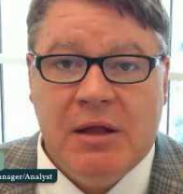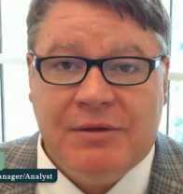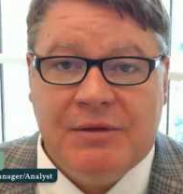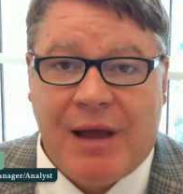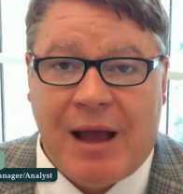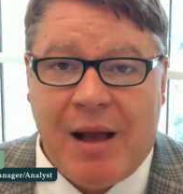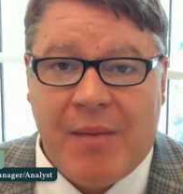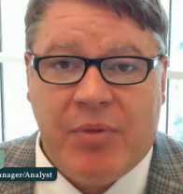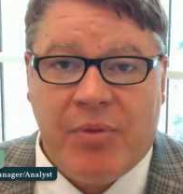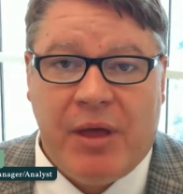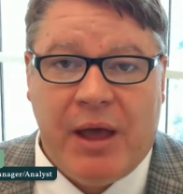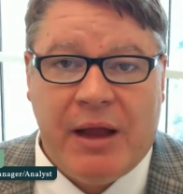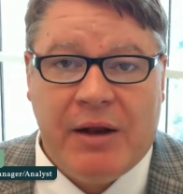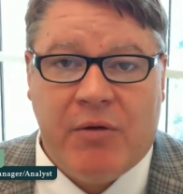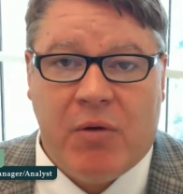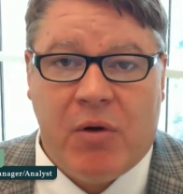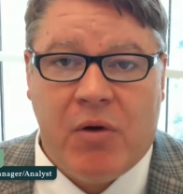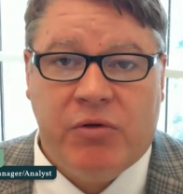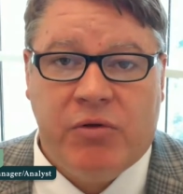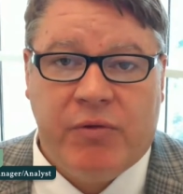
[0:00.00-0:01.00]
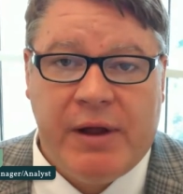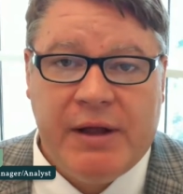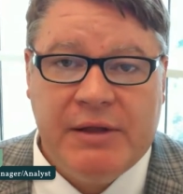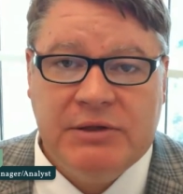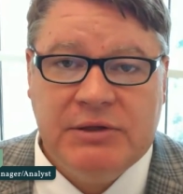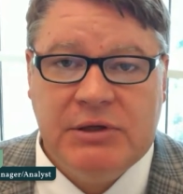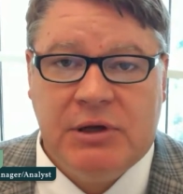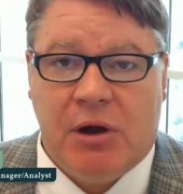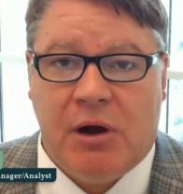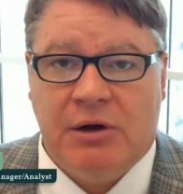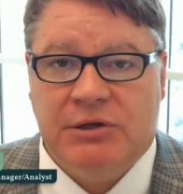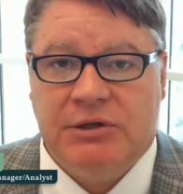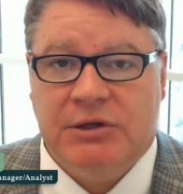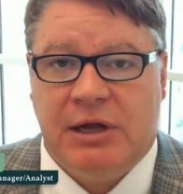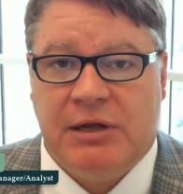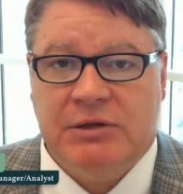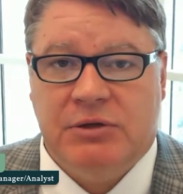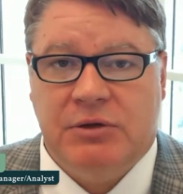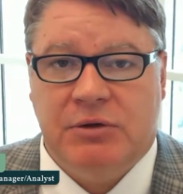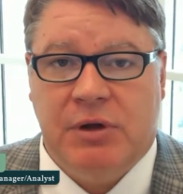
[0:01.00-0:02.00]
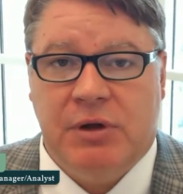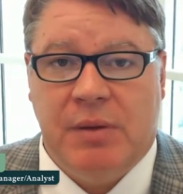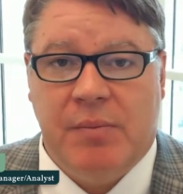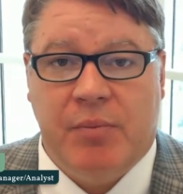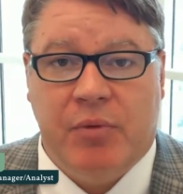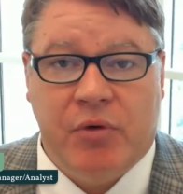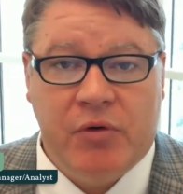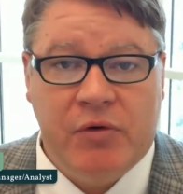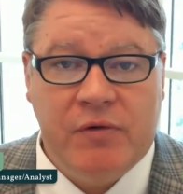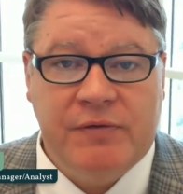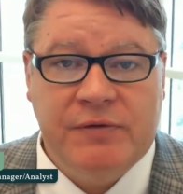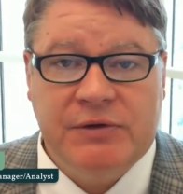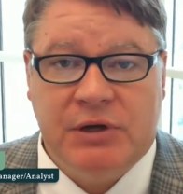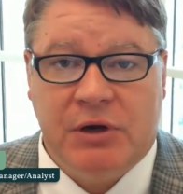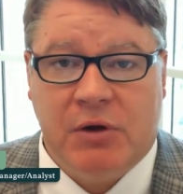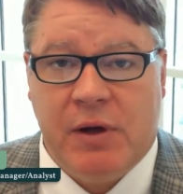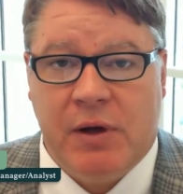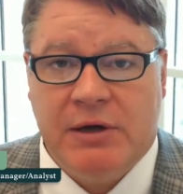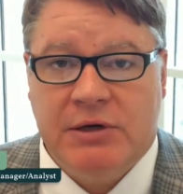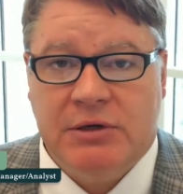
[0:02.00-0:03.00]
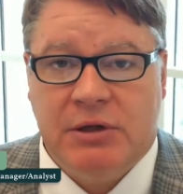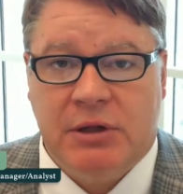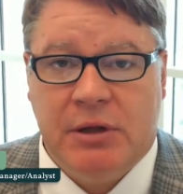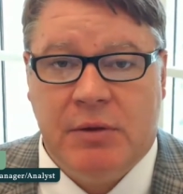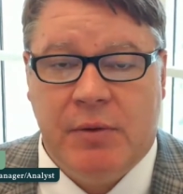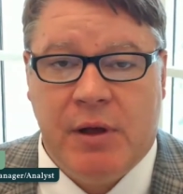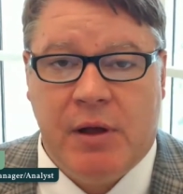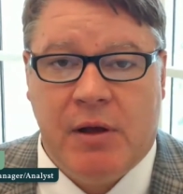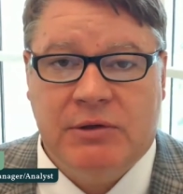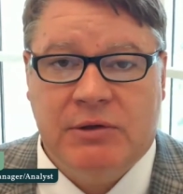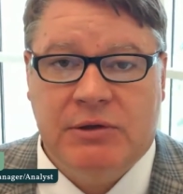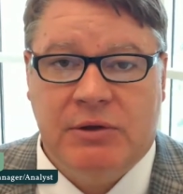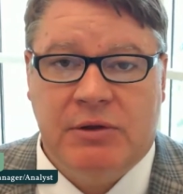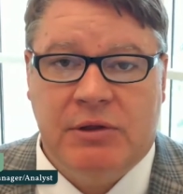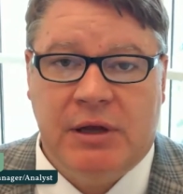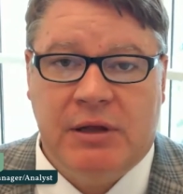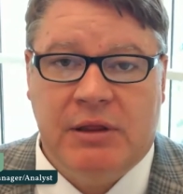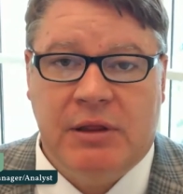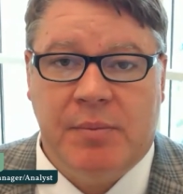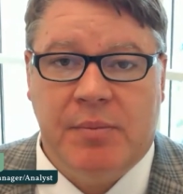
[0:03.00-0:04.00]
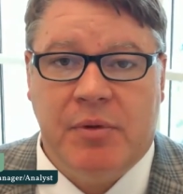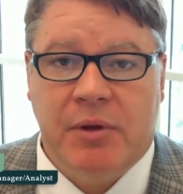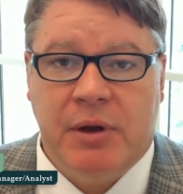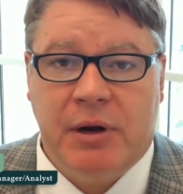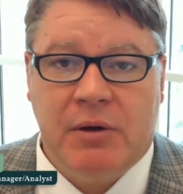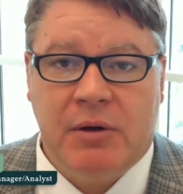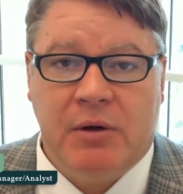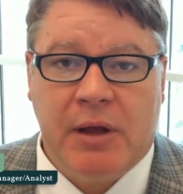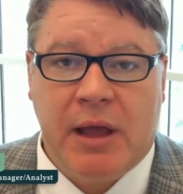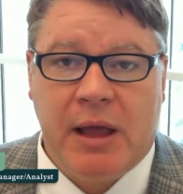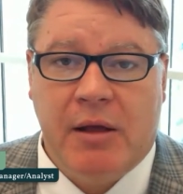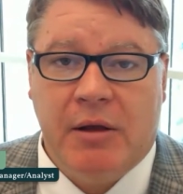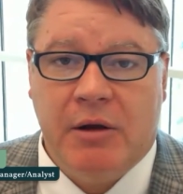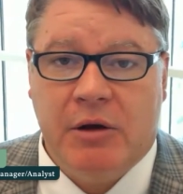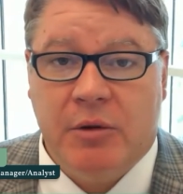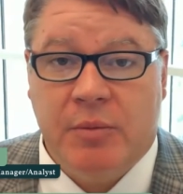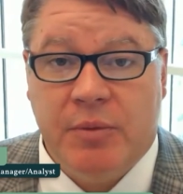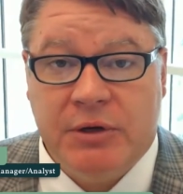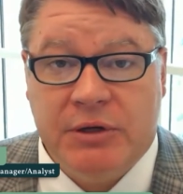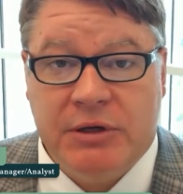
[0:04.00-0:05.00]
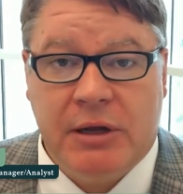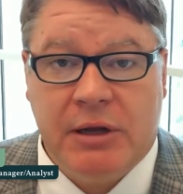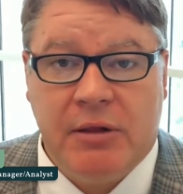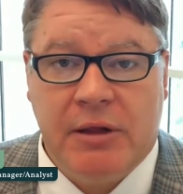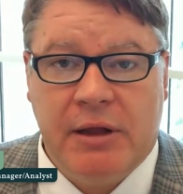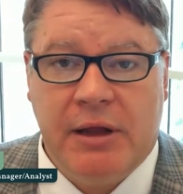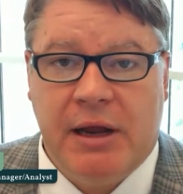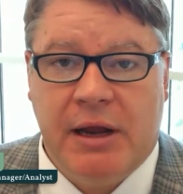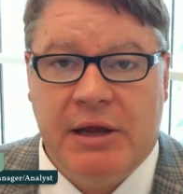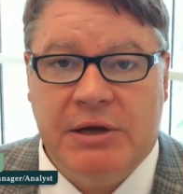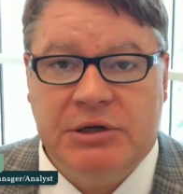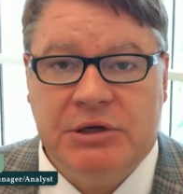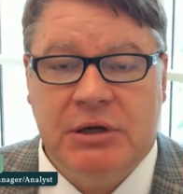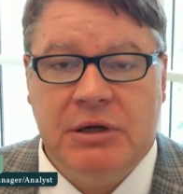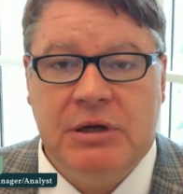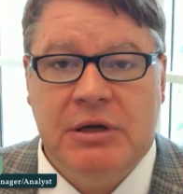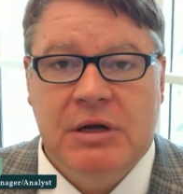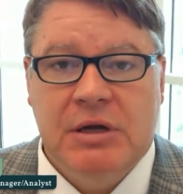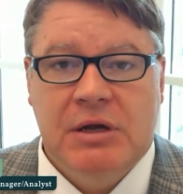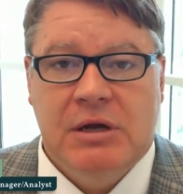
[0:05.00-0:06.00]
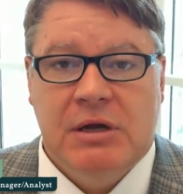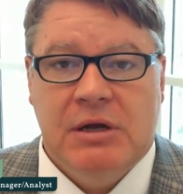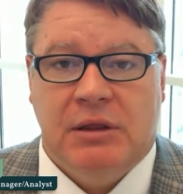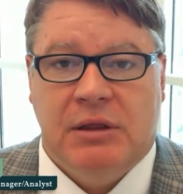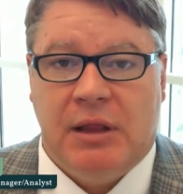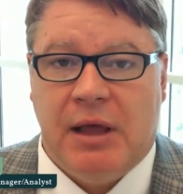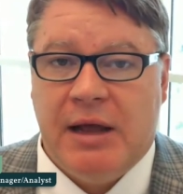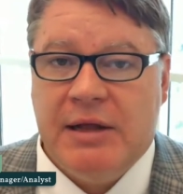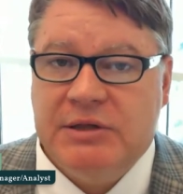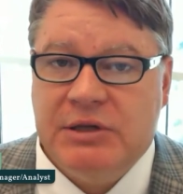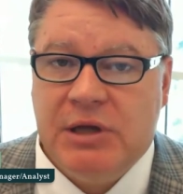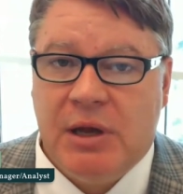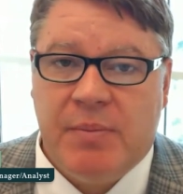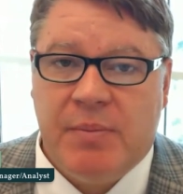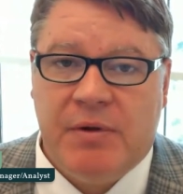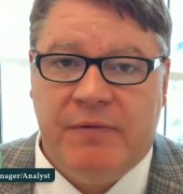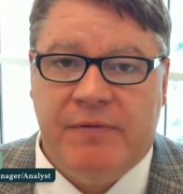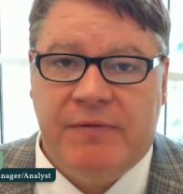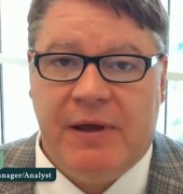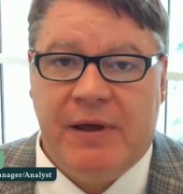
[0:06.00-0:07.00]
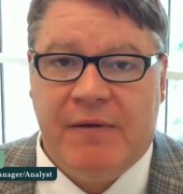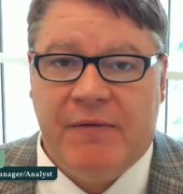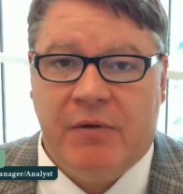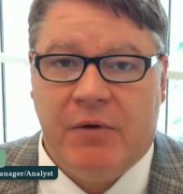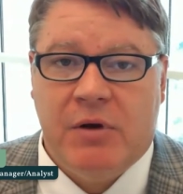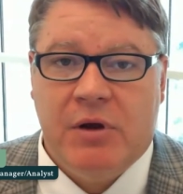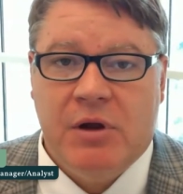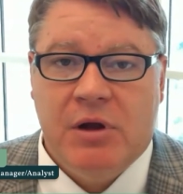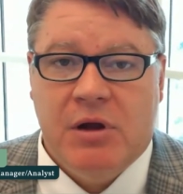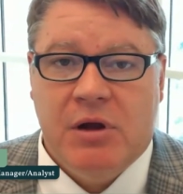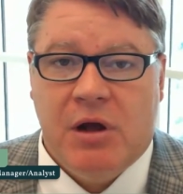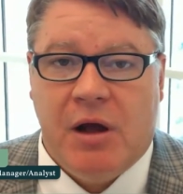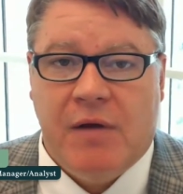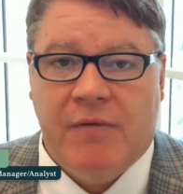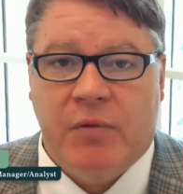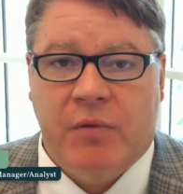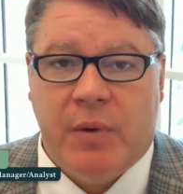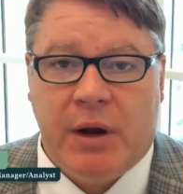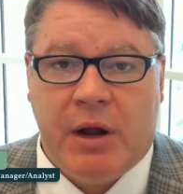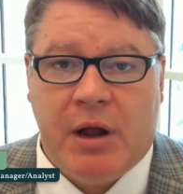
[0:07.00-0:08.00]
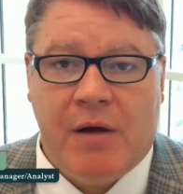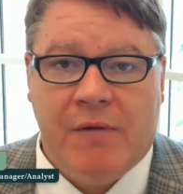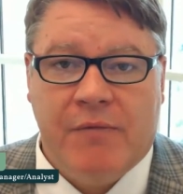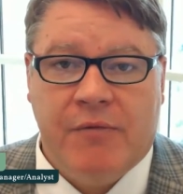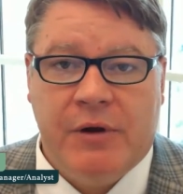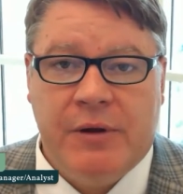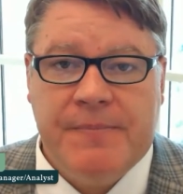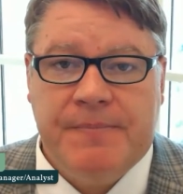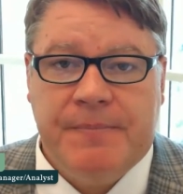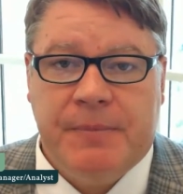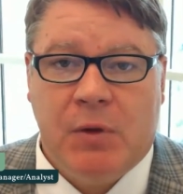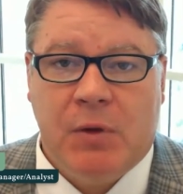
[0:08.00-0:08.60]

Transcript: top line growth rates are set to improve sequentially. We also think the political calendar, particularly in Asia, lines up in favor of a recovery.